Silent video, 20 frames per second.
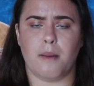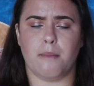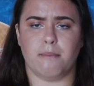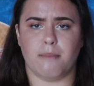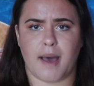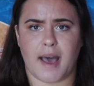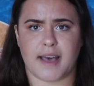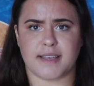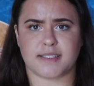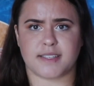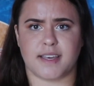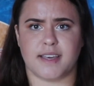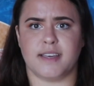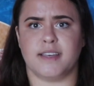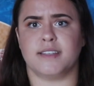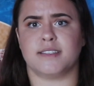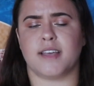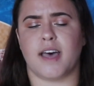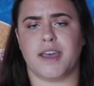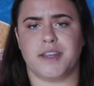mask
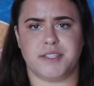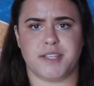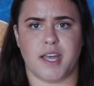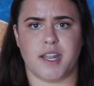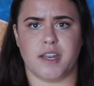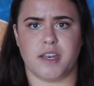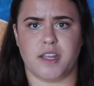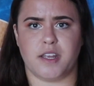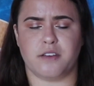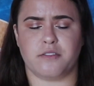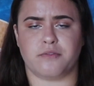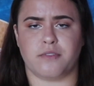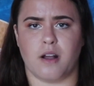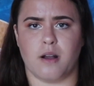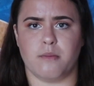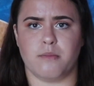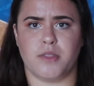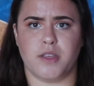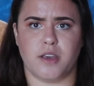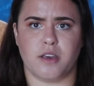his identity
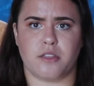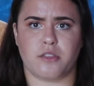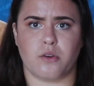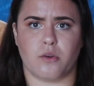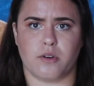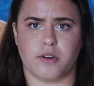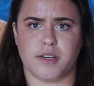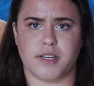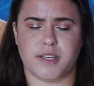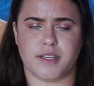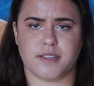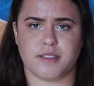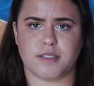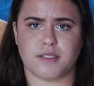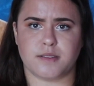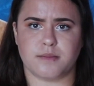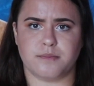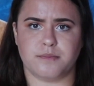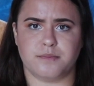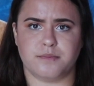from the
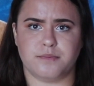authorities.